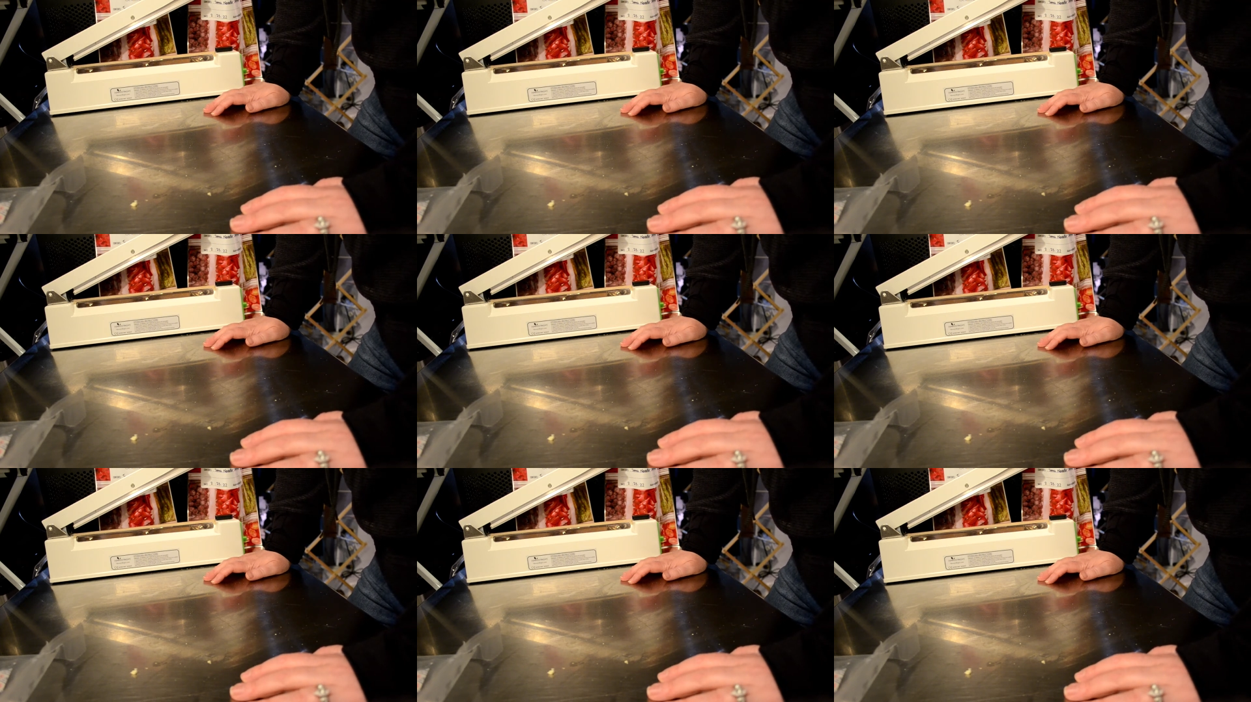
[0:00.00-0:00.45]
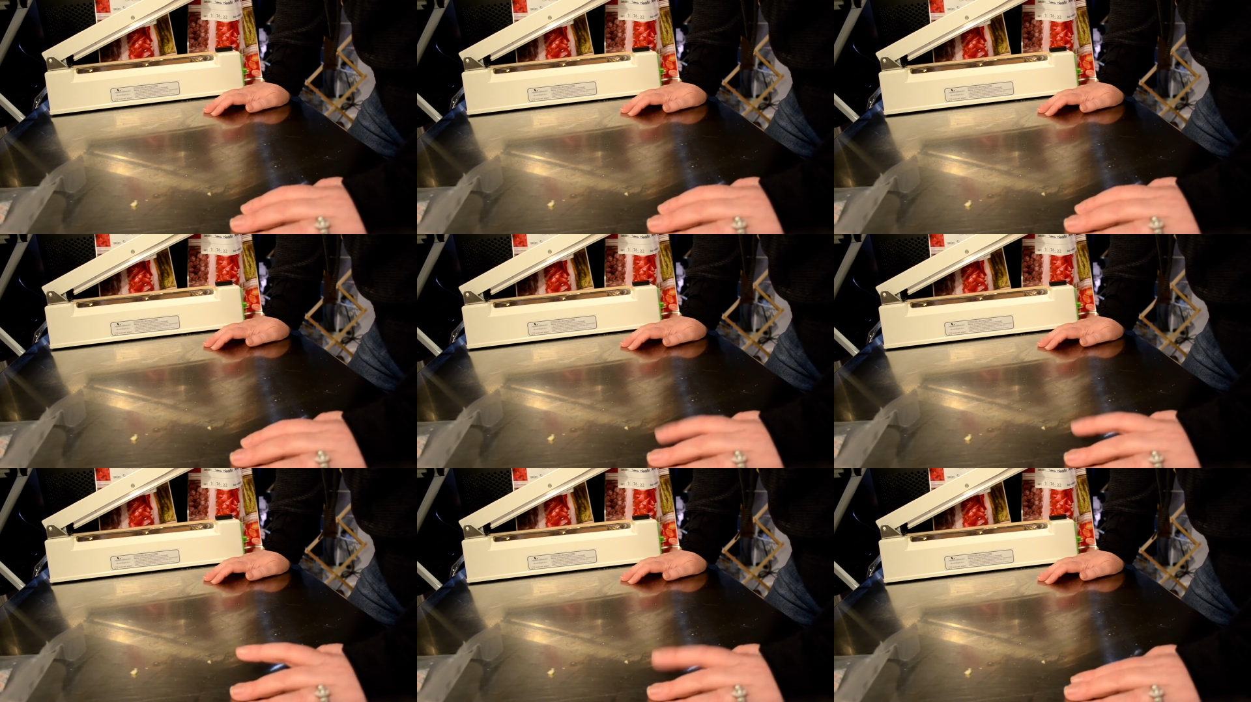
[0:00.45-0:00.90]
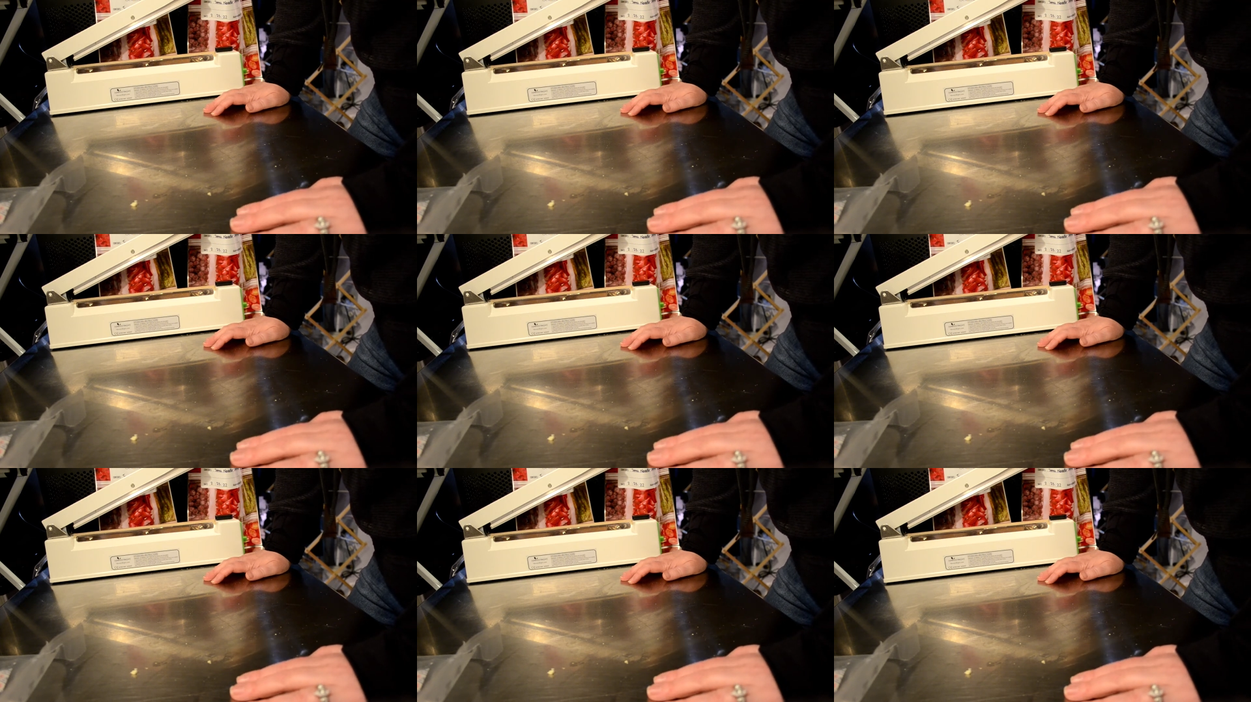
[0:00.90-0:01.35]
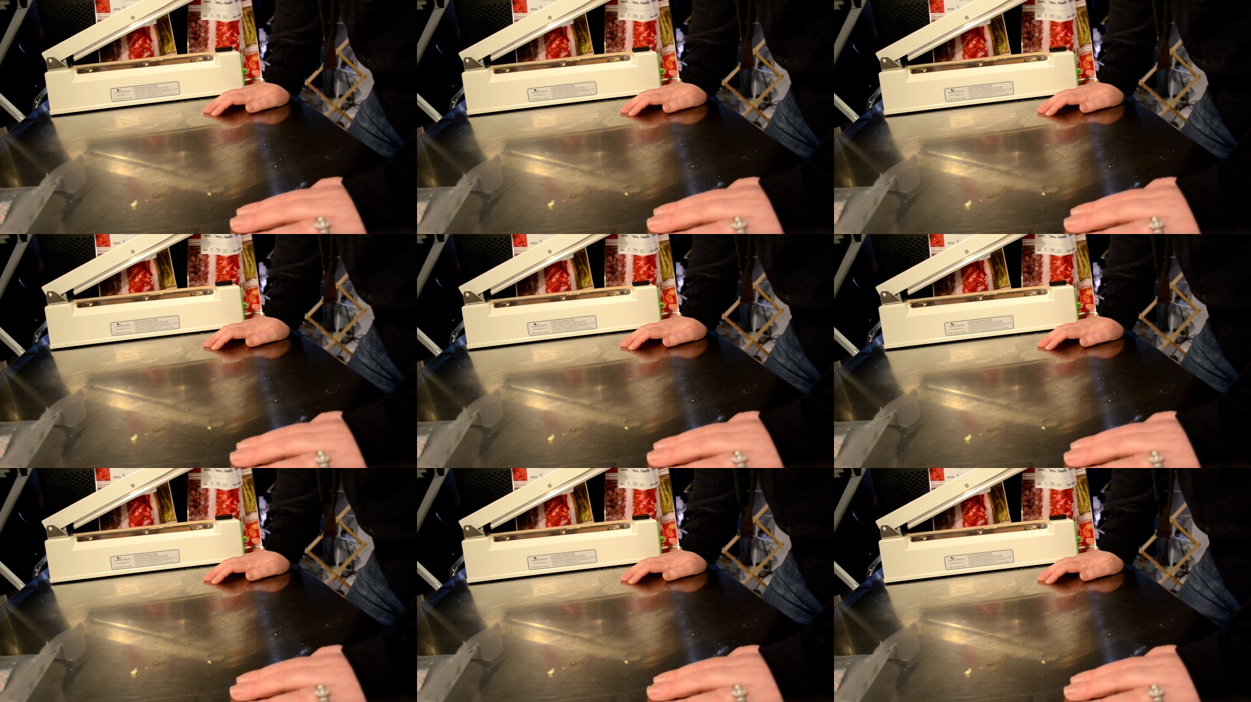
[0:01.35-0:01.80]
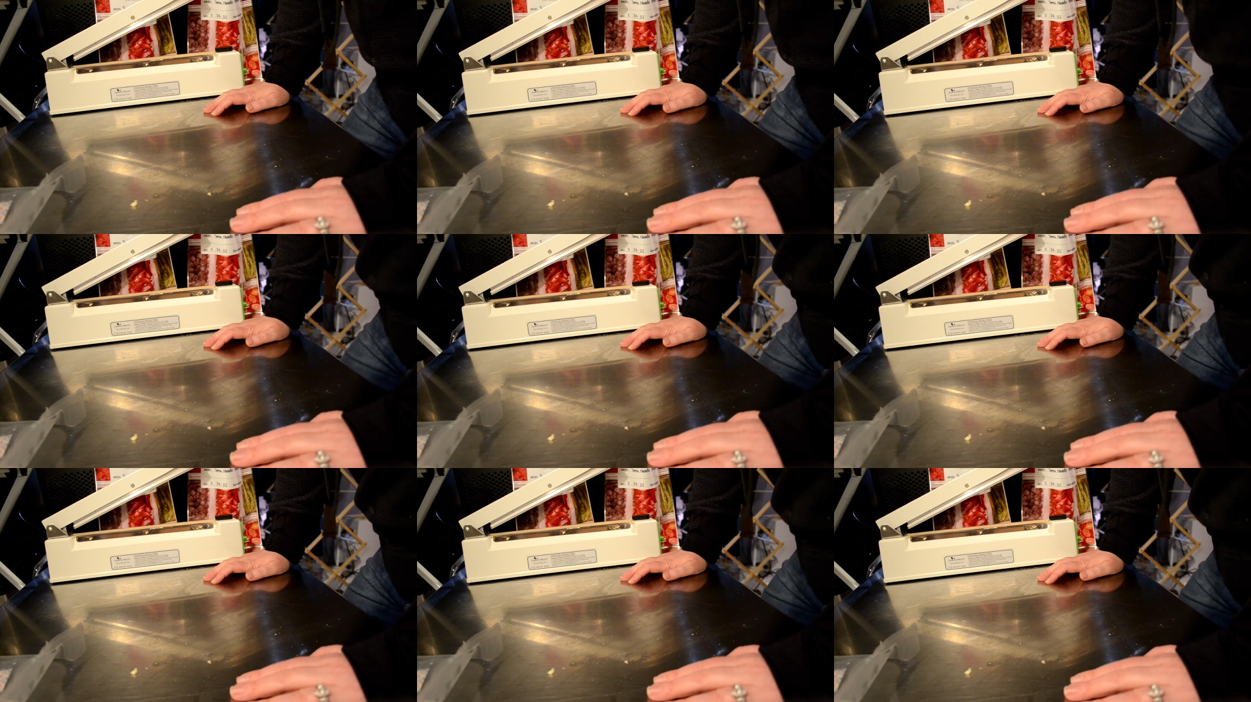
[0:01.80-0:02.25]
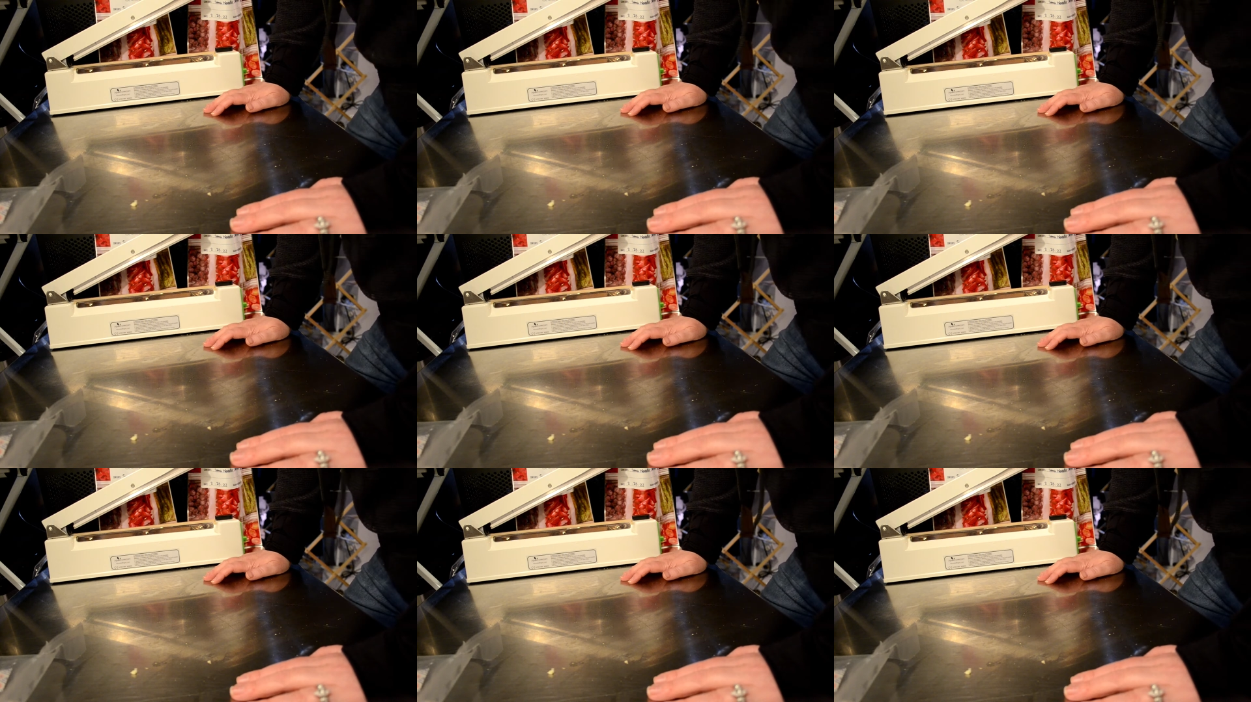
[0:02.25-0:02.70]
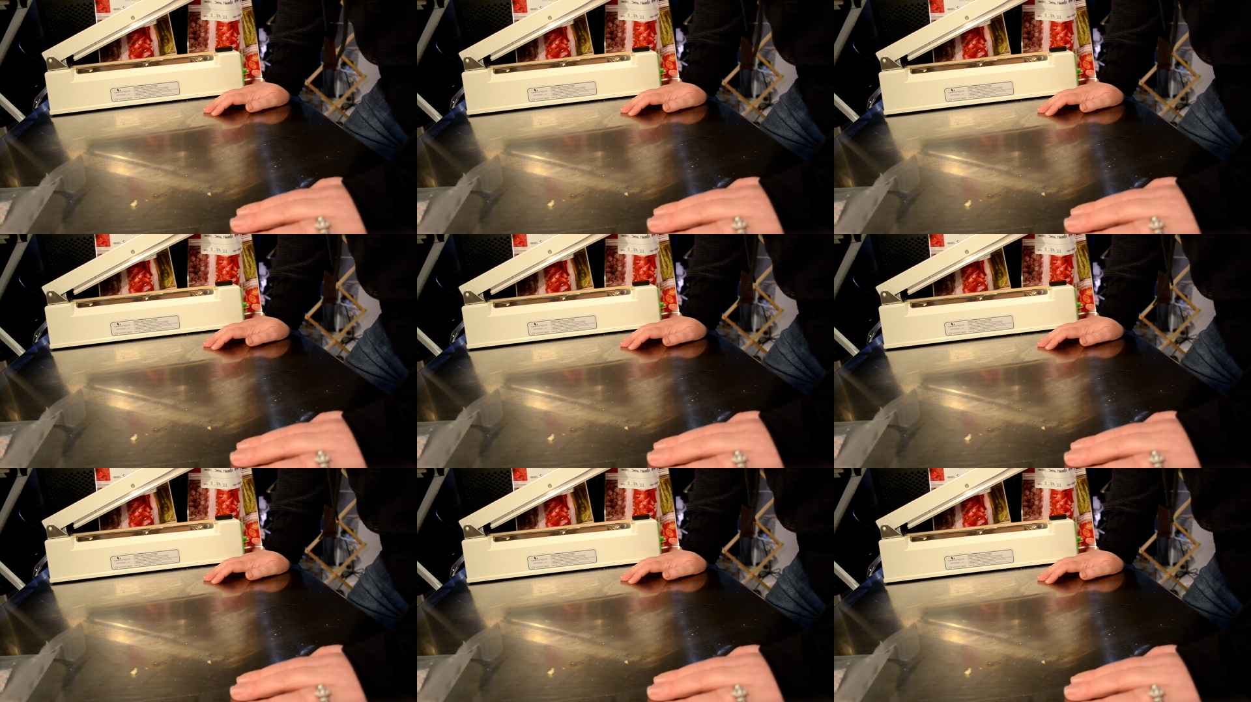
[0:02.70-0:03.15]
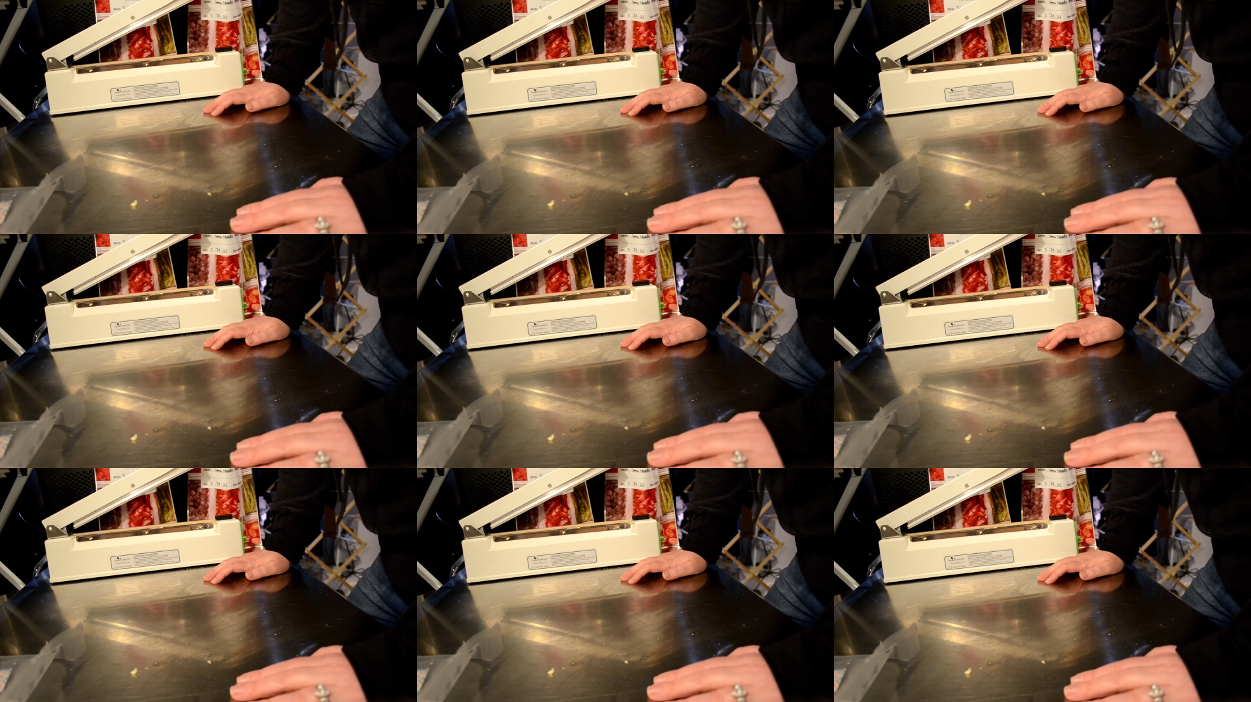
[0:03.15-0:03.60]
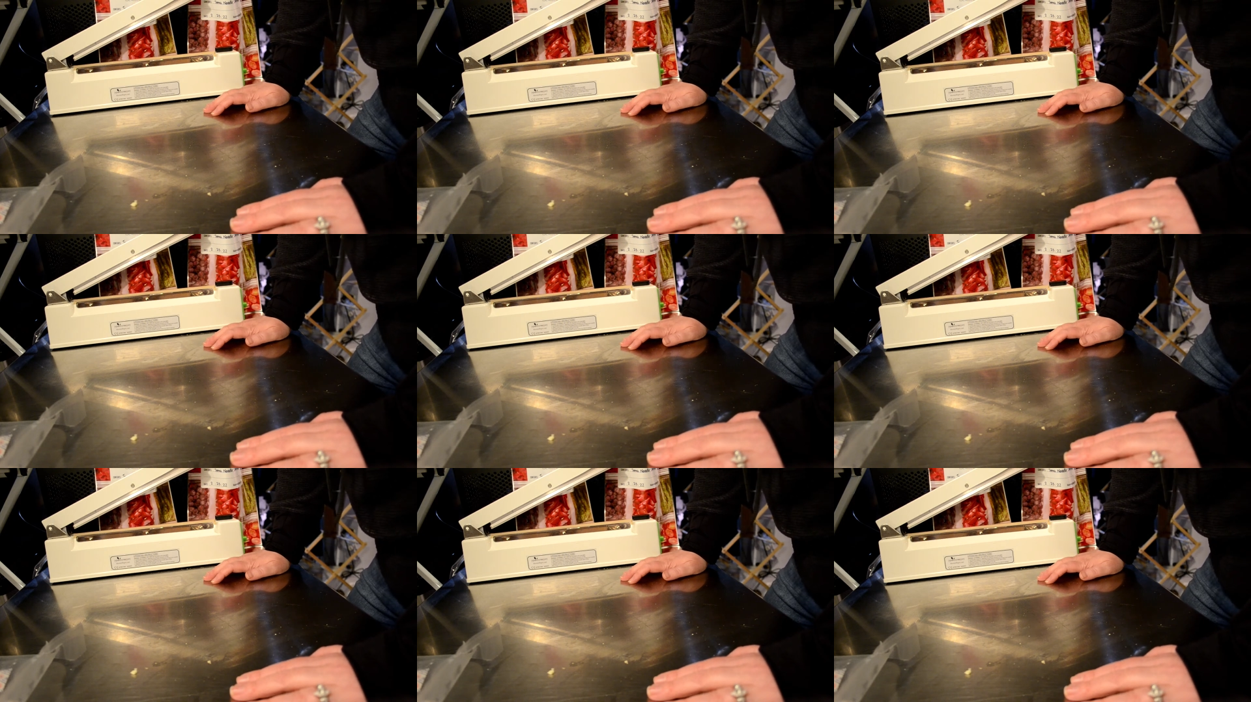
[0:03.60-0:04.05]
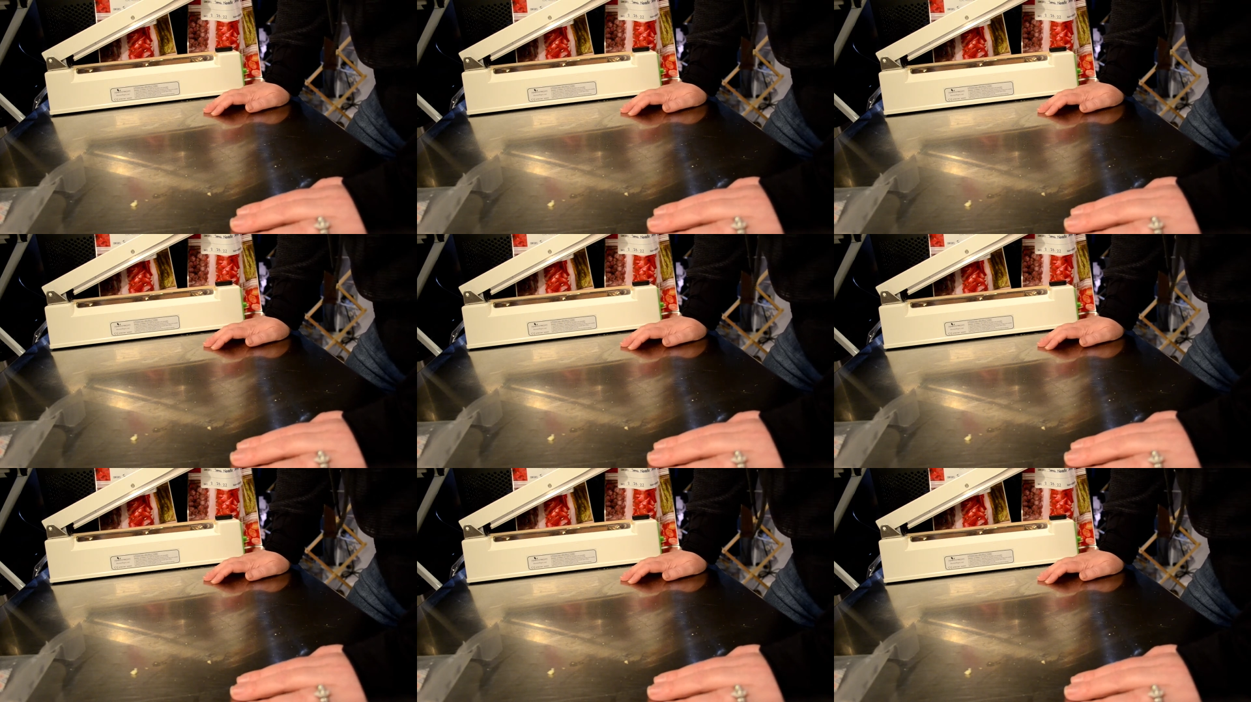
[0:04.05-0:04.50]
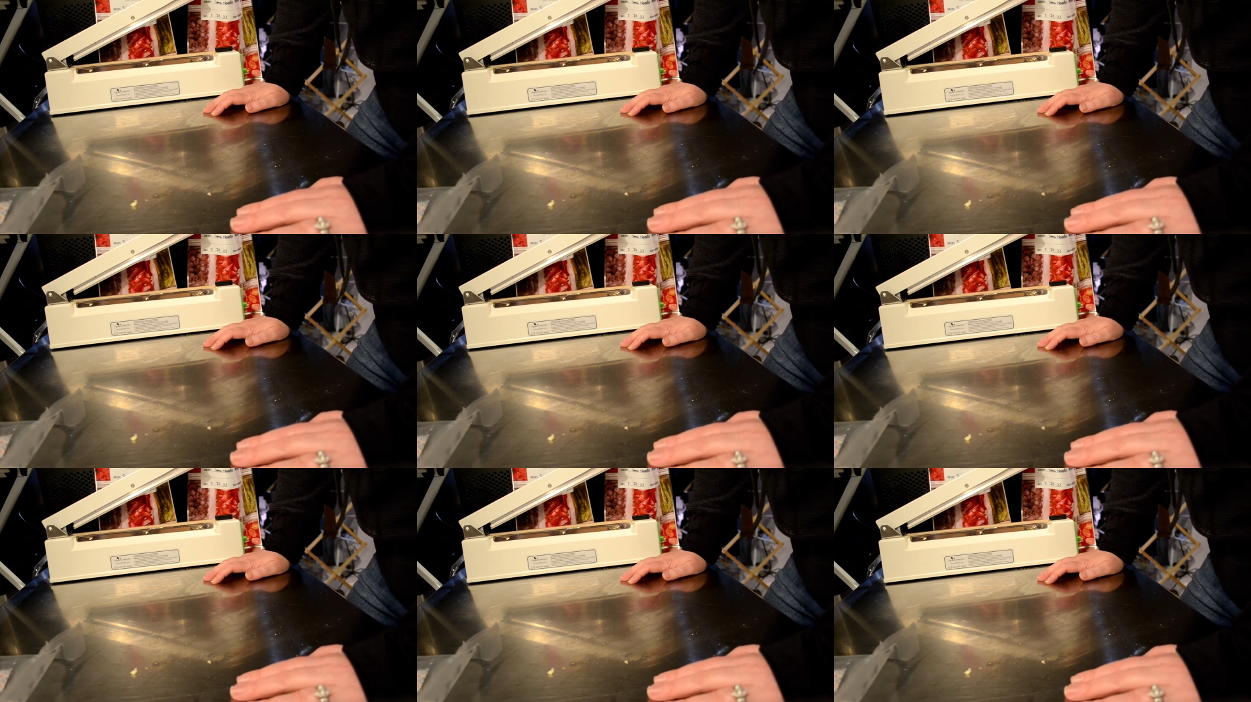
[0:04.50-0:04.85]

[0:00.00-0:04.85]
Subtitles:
No face is visible, so there are no lips to read.